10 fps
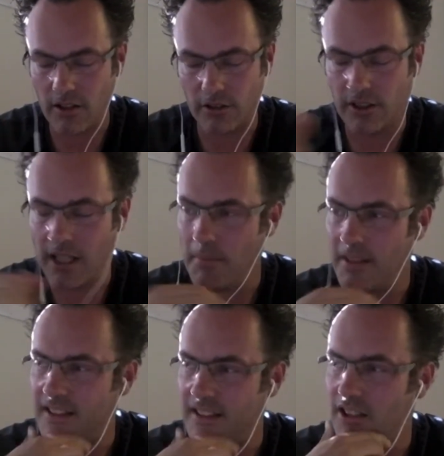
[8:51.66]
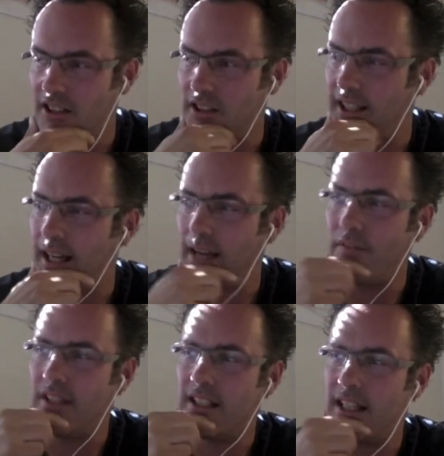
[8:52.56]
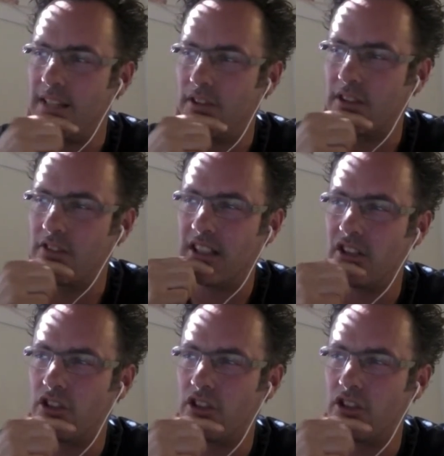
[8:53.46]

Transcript: Go to the A/B test calculator. I think I even created